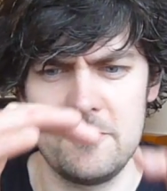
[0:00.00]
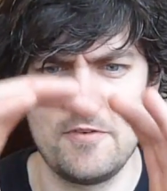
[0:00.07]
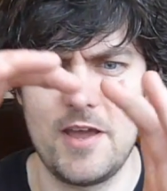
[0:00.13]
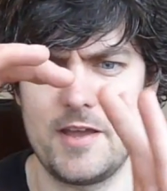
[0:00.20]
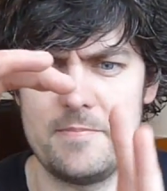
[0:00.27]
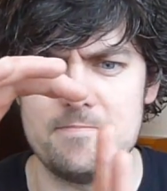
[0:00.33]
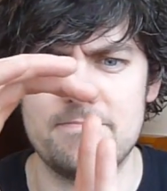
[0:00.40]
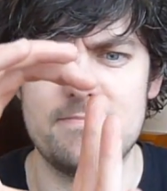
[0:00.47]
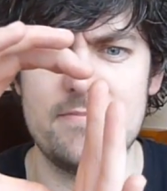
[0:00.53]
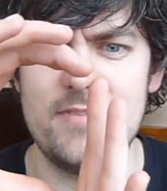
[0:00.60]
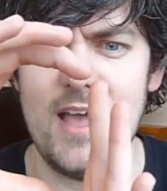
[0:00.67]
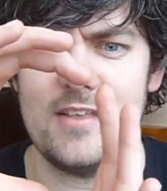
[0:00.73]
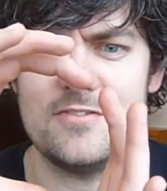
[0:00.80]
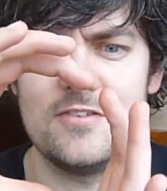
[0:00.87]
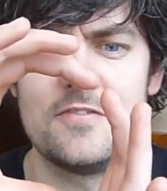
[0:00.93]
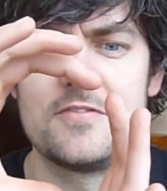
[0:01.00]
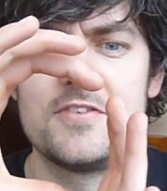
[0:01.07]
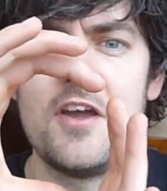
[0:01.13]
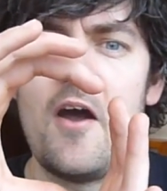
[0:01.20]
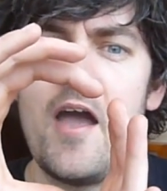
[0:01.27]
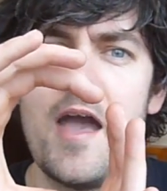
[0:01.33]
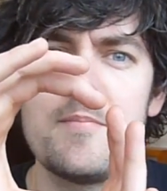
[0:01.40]
with, like, that sort of
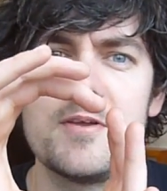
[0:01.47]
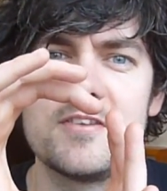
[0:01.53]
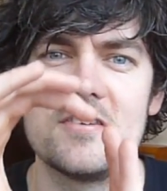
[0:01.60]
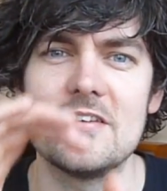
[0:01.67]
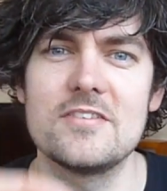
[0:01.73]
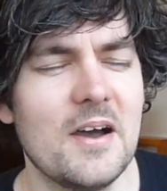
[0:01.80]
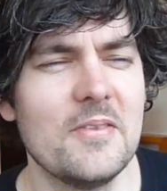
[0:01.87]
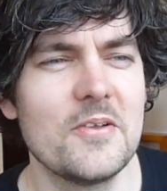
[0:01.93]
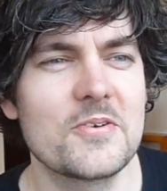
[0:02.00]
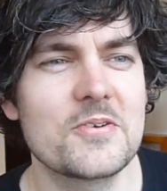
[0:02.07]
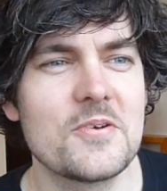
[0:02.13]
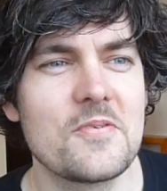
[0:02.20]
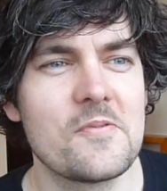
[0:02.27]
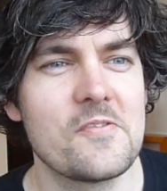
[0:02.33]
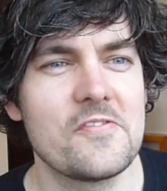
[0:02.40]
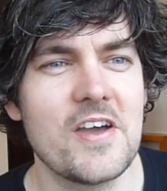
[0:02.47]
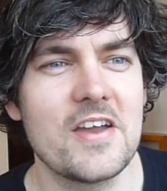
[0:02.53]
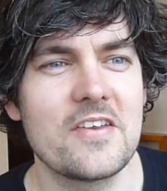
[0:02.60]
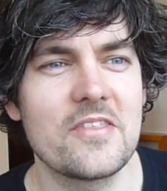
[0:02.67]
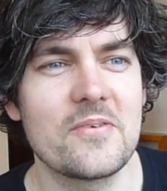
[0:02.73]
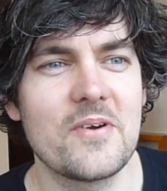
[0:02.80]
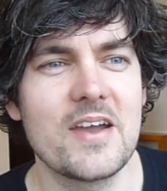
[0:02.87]
diameter. I'm not sure if I'm a
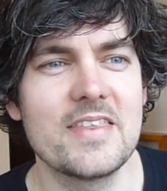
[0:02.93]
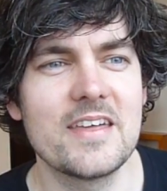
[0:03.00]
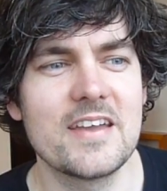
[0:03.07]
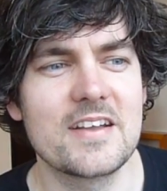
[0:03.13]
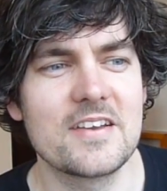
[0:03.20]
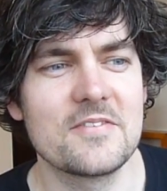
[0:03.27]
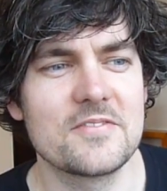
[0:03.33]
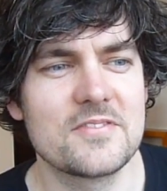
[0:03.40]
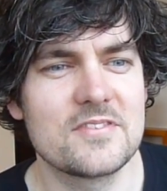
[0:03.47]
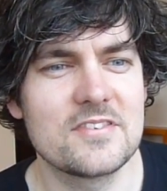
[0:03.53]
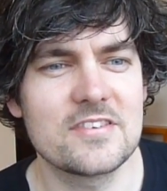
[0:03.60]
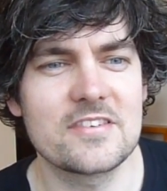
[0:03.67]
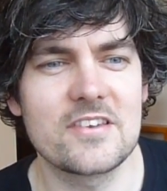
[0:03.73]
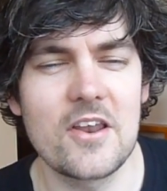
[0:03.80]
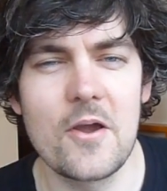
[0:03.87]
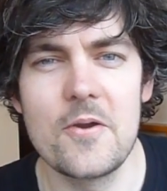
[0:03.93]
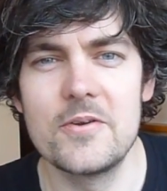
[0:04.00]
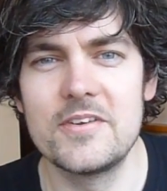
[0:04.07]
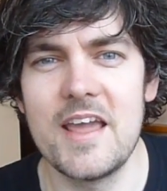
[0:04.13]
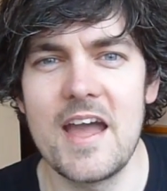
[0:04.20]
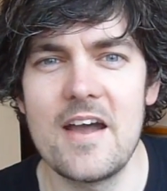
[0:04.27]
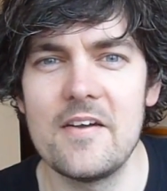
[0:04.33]
fan of the way they kind of
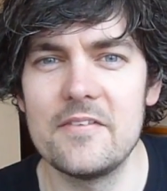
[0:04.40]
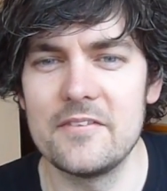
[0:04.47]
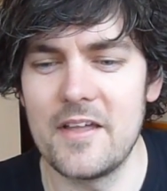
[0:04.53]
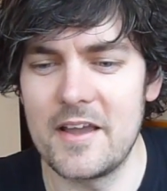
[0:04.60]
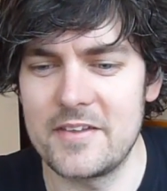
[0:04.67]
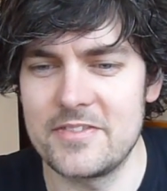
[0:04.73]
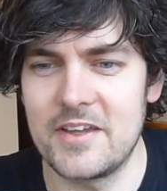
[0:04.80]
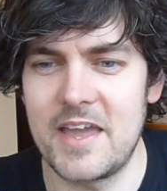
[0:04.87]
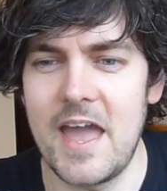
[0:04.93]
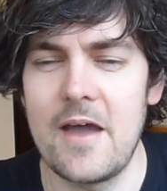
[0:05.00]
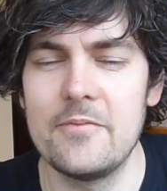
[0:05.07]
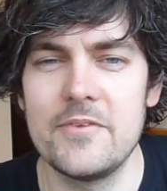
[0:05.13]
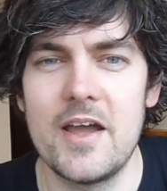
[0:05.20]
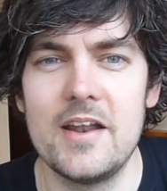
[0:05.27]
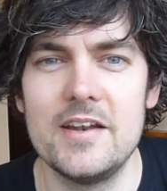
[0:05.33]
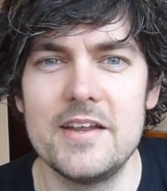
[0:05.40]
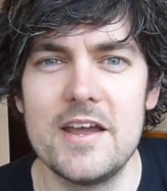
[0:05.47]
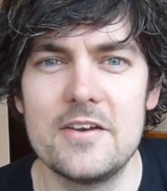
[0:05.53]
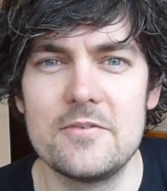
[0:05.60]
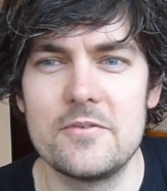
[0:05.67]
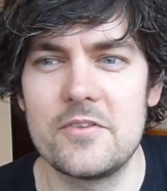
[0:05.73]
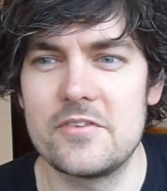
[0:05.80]
slowed down, like, the countdown at the
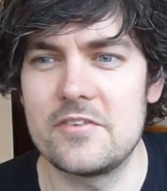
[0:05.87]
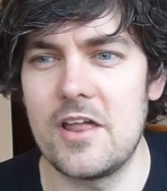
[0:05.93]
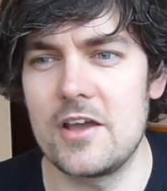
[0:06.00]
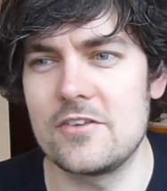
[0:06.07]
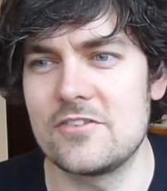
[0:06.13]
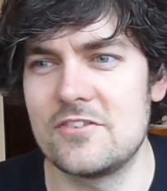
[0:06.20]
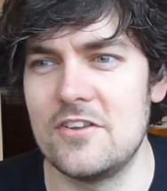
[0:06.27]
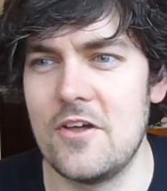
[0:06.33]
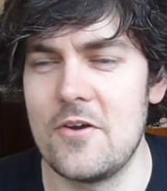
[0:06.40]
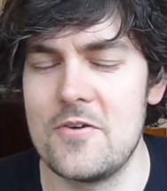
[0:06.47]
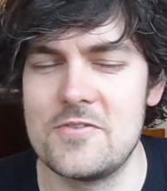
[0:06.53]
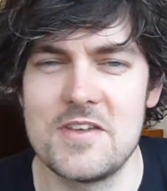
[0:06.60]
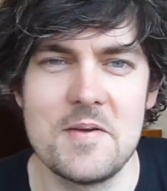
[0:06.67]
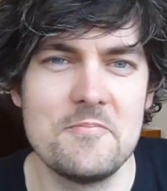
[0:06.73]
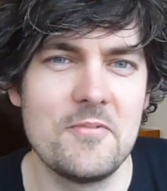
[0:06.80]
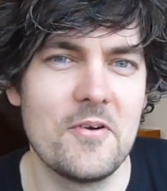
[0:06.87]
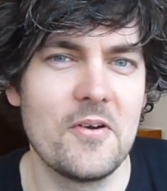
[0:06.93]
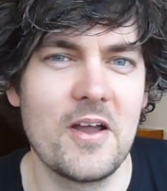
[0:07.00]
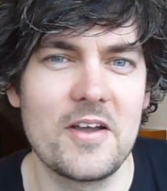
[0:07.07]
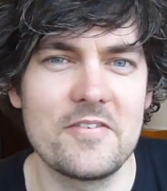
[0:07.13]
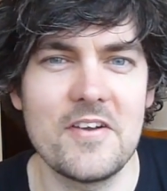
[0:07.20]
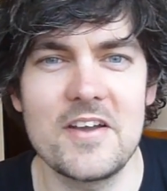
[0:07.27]
end with this, like, slow tempo,
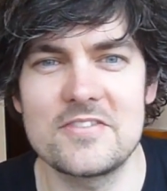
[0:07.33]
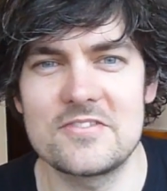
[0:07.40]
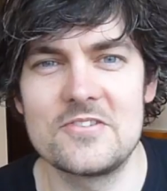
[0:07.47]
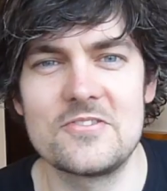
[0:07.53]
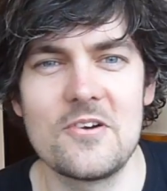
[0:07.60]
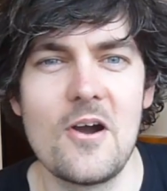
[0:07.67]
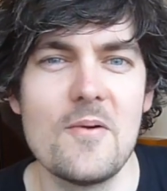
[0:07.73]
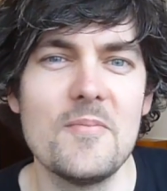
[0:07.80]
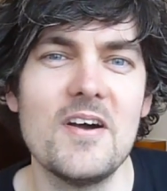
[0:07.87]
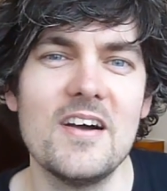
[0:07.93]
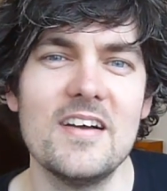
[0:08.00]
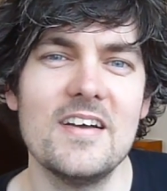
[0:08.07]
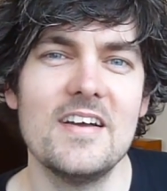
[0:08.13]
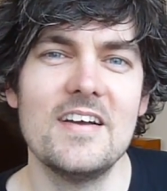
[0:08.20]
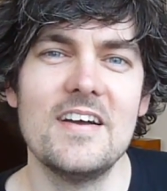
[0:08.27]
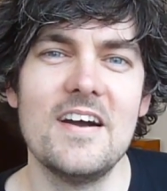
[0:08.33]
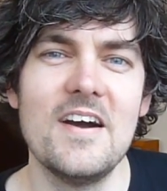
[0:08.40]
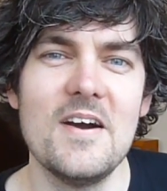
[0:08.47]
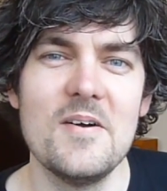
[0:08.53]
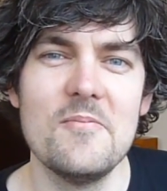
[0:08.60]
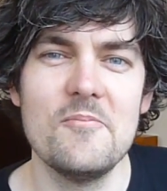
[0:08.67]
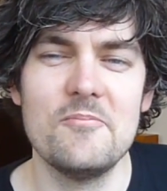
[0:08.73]
like, for extra drama.
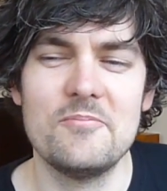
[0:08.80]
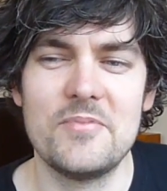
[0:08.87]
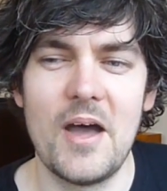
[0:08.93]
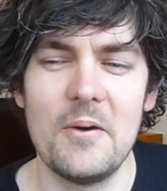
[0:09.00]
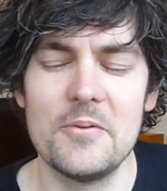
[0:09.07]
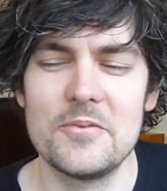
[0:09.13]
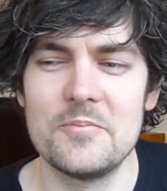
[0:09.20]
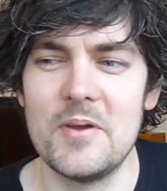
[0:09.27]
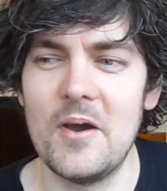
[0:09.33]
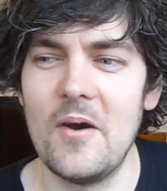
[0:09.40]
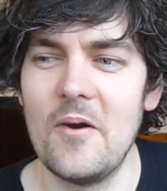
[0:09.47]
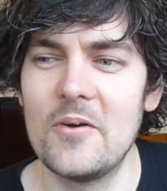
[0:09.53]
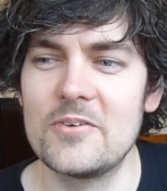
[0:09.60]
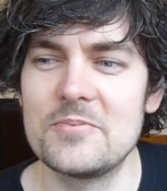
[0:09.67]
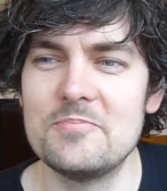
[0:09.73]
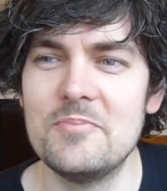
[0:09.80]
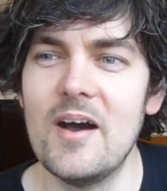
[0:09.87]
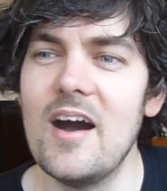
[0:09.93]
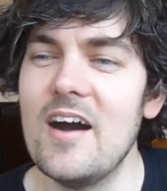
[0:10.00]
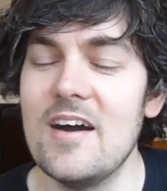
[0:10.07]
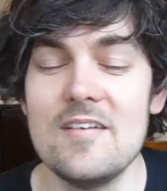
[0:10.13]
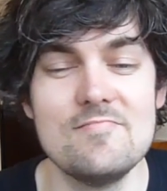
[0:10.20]
That was a bit odd,
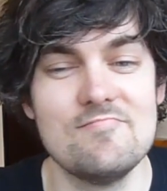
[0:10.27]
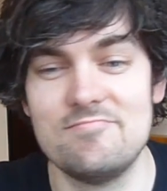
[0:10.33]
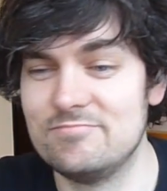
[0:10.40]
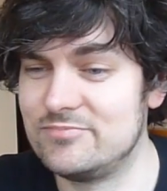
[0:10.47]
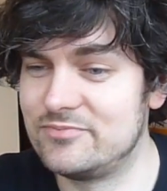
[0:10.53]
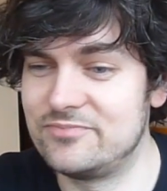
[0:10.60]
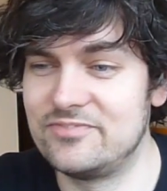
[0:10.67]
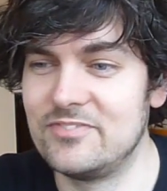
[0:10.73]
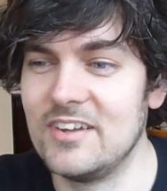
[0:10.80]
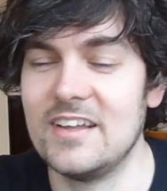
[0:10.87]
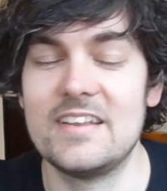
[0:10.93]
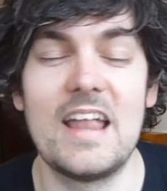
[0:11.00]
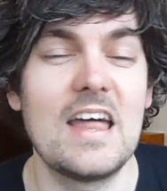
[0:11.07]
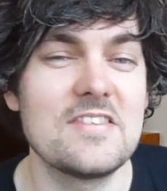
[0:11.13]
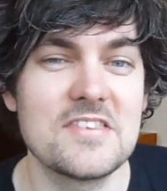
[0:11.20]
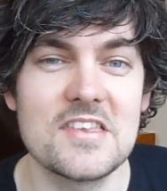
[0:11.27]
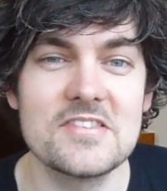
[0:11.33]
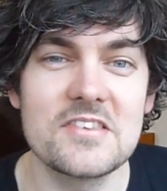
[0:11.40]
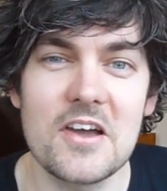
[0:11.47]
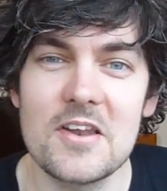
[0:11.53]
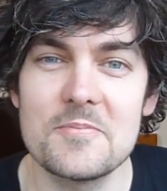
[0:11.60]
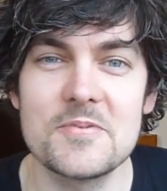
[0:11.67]
but, that's their
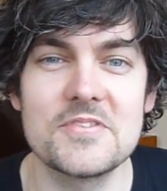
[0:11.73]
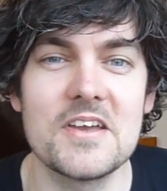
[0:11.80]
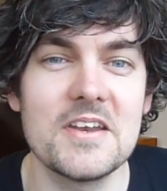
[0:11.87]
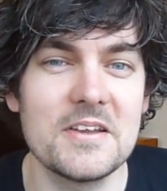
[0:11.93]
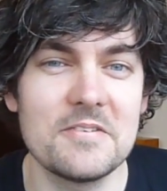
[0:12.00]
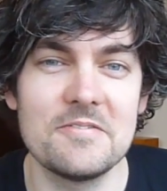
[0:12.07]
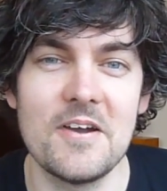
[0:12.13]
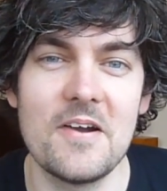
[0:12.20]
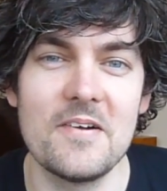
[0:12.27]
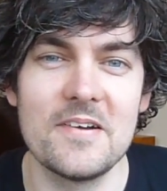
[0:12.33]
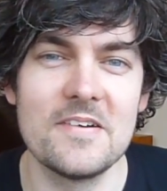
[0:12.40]
style of presenting, fair